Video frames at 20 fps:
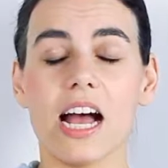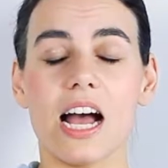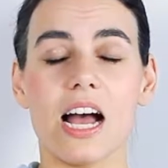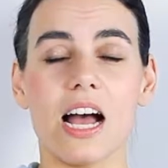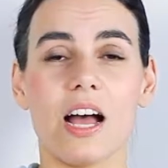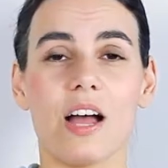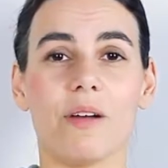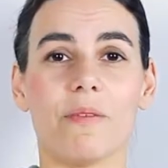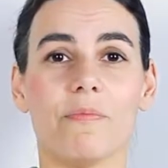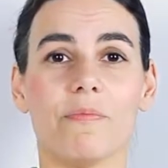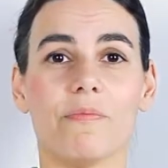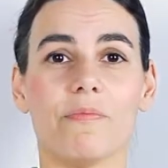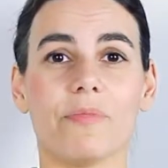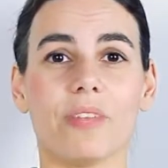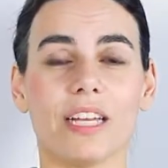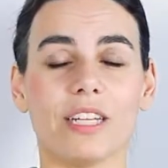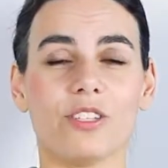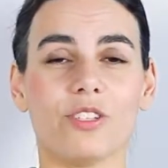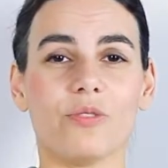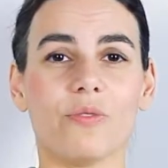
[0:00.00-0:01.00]

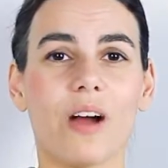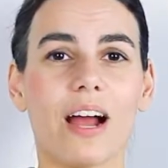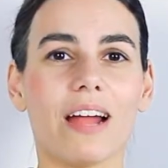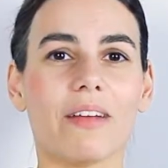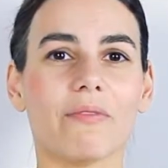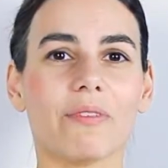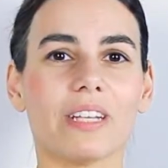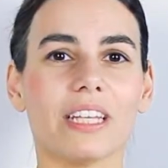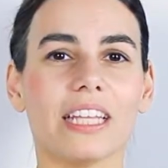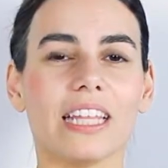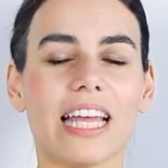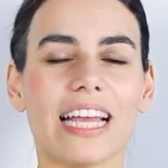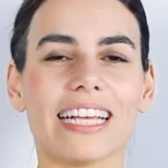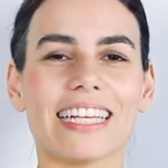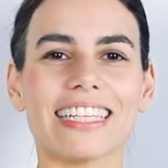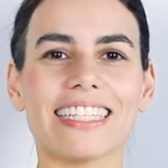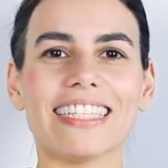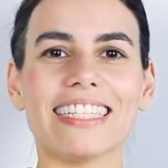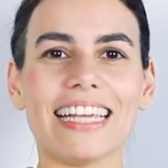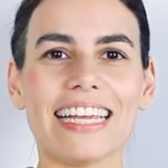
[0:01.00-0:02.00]
Like, do I really
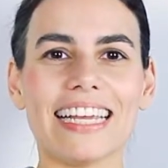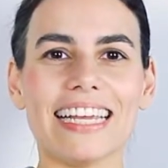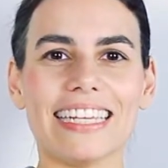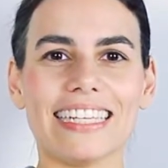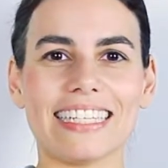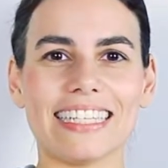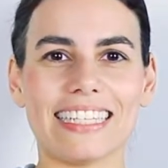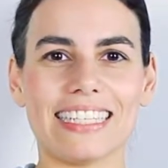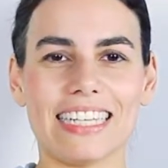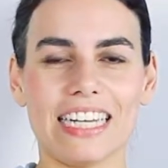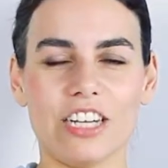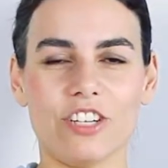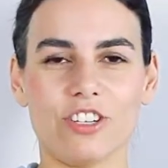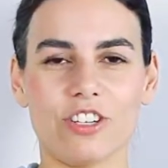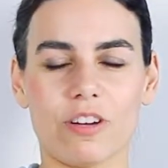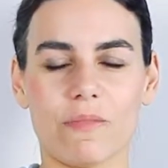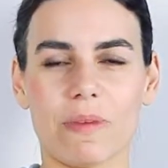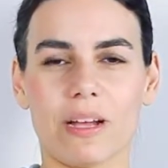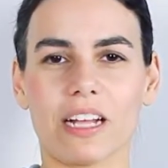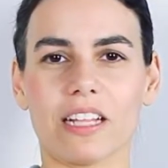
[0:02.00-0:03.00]
like a zingy
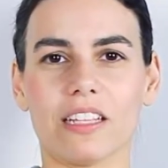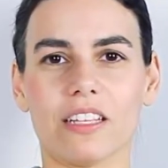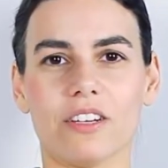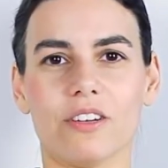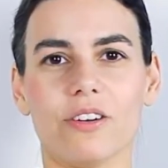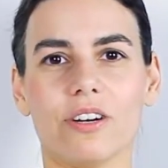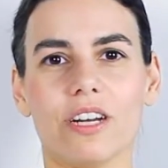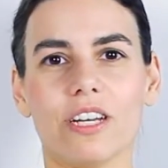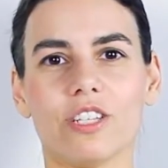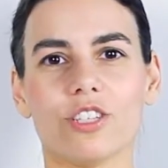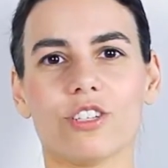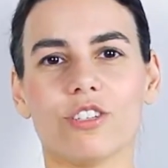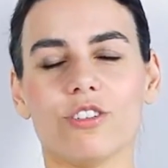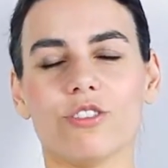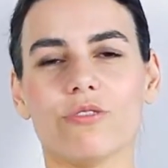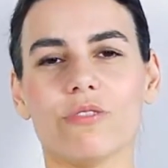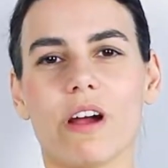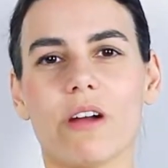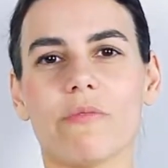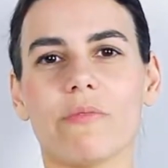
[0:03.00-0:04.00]
sensation on my clitoris? Or
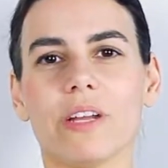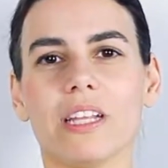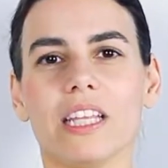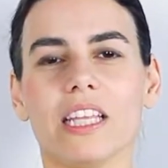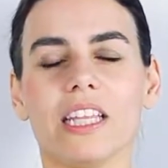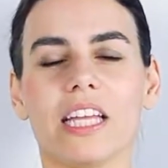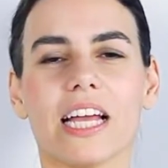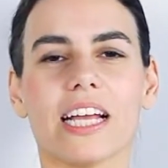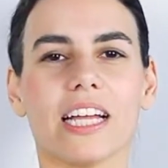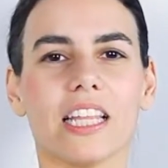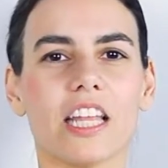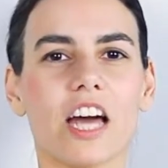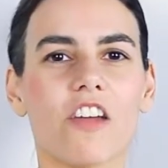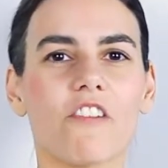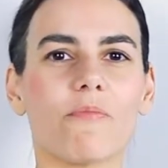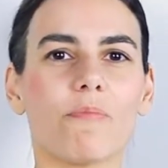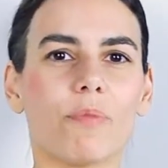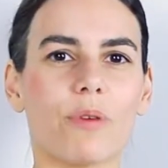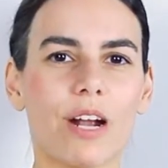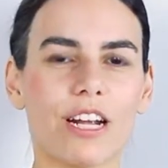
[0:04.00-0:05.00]
do I really like a
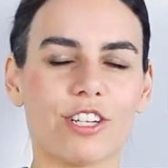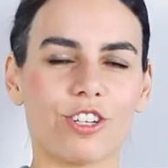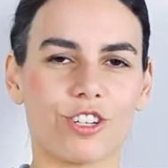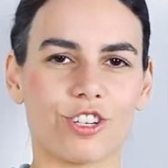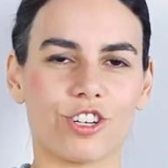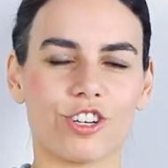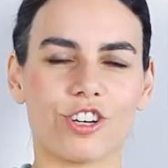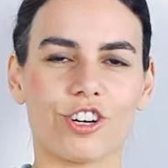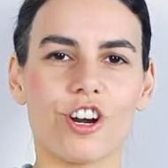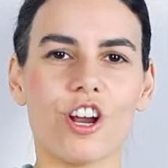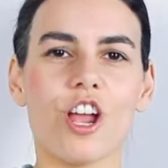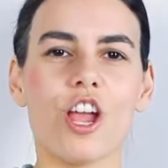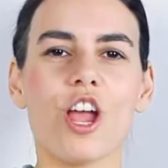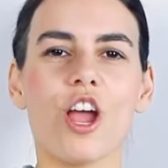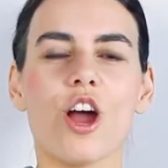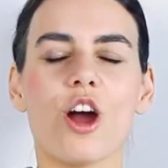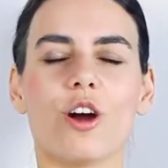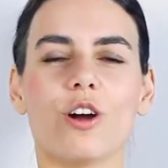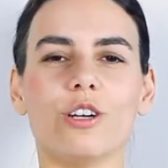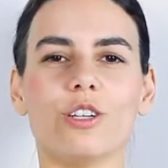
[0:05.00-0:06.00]
lot of pressure?
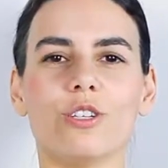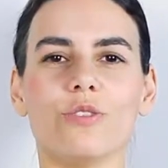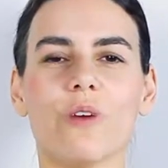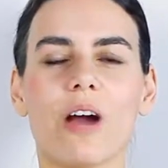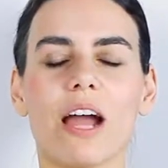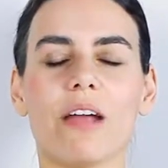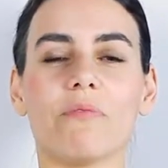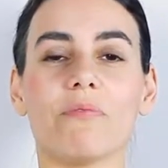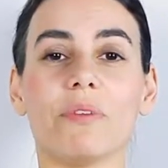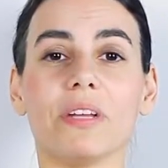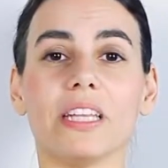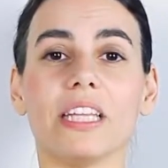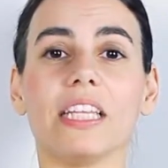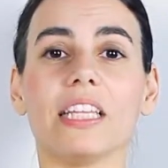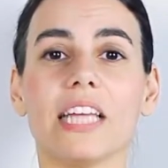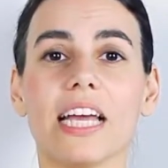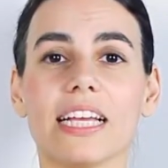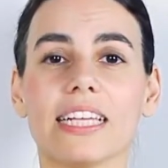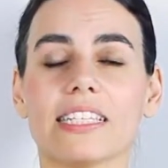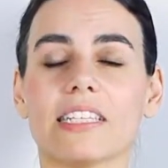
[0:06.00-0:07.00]
Or do I really
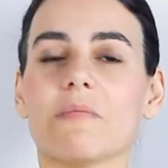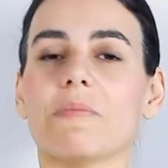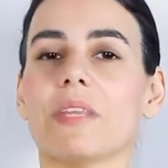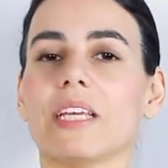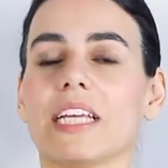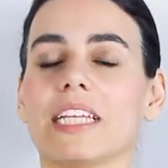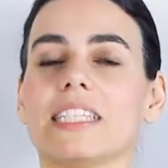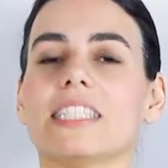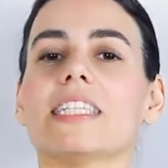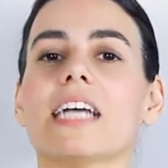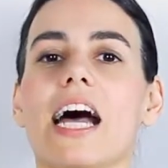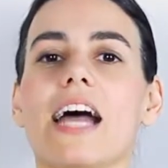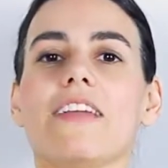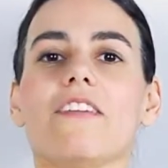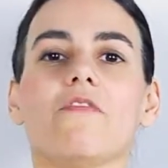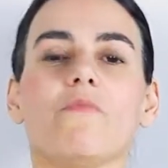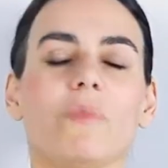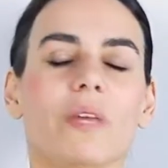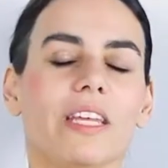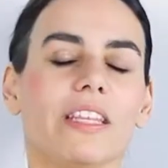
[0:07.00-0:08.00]
like something
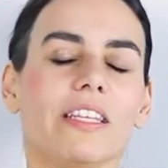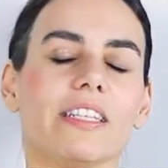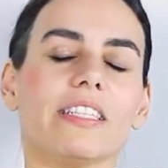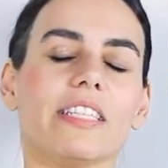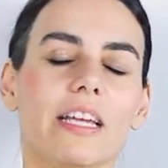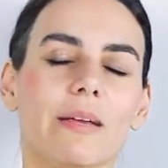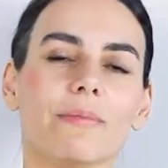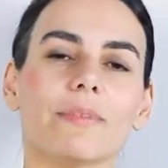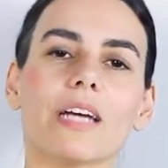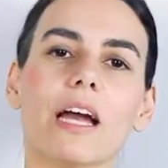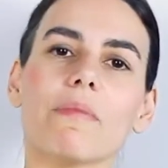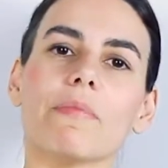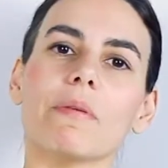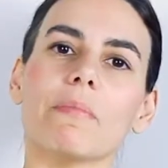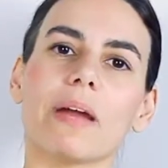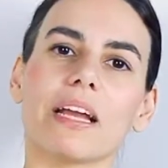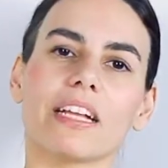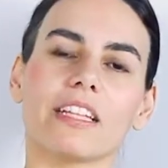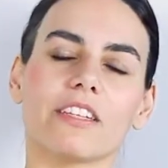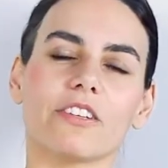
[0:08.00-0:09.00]
inside of me at the same time
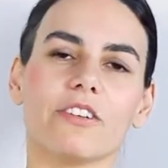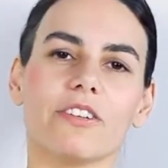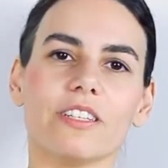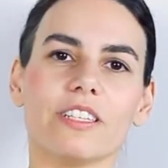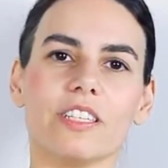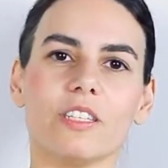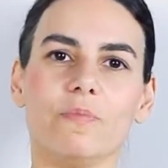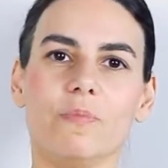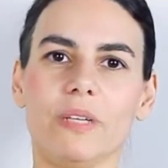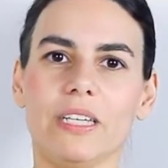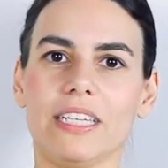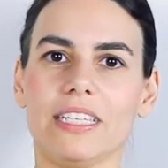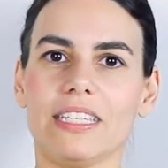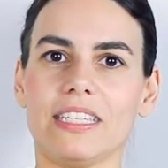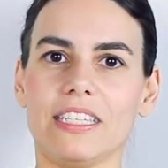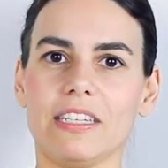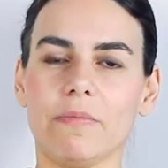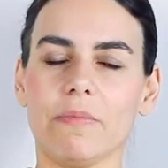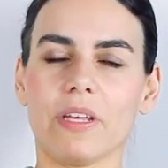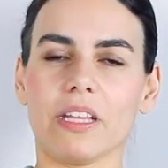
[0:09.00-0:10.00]
that my clitoris is being
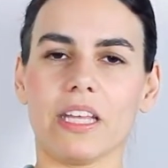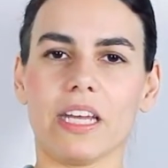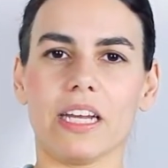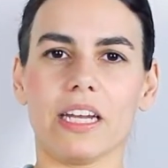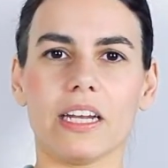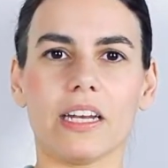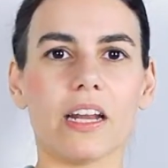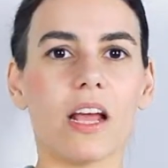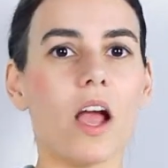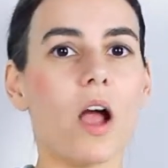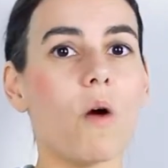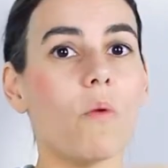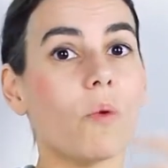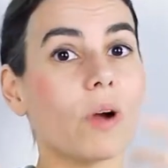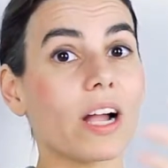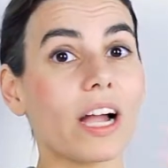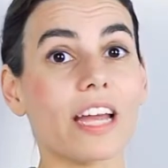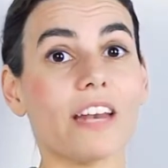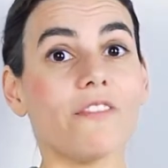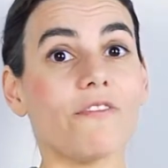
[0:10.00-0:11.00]
stimulated?
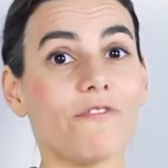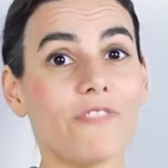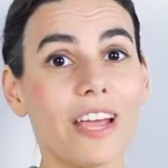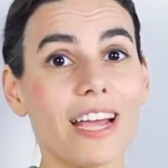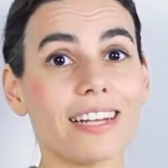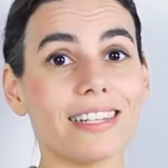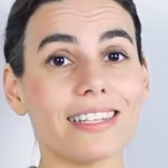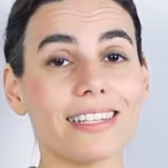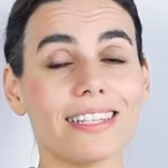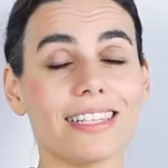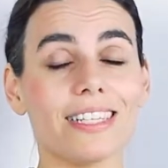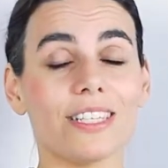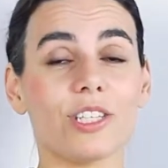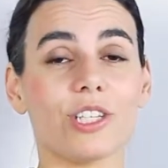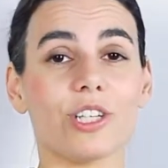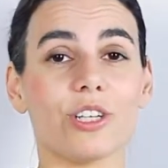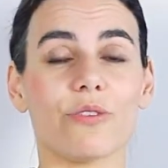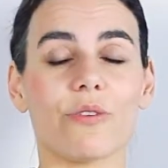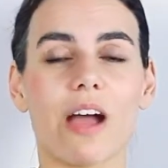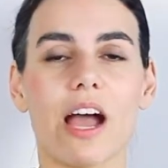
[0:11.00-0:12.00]
What kind of fantasies
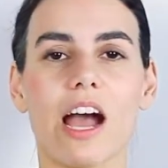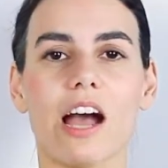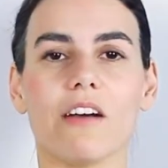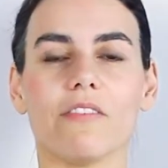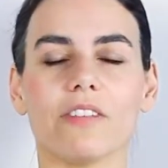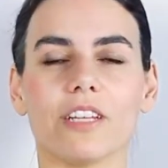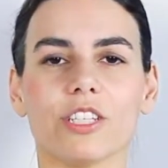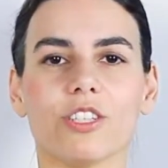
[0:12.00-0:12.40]
do you have?